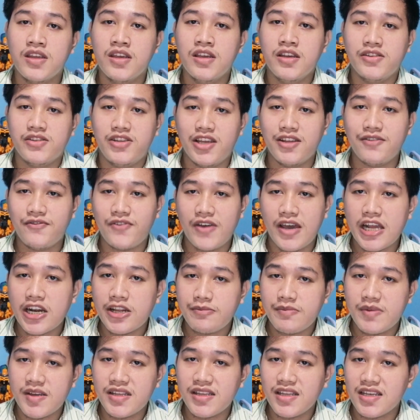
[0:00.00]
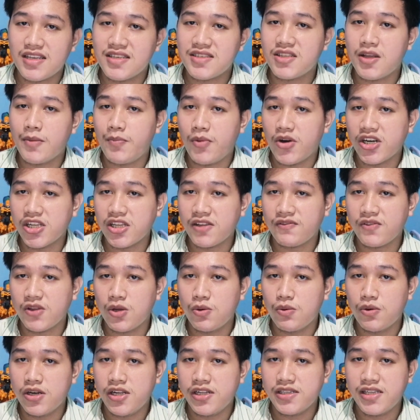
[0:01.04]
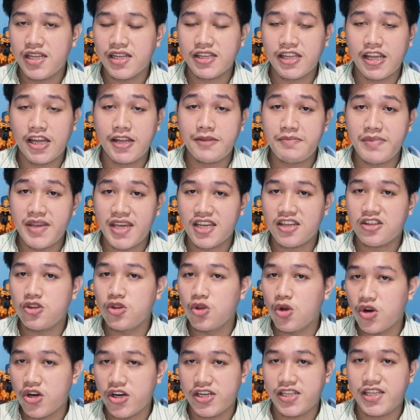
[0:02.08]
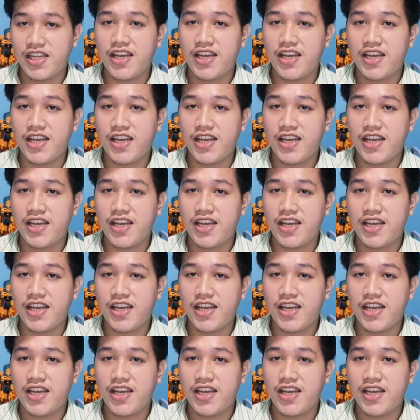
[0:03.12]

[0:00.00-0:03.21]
The environment is the part of the world that can be ignored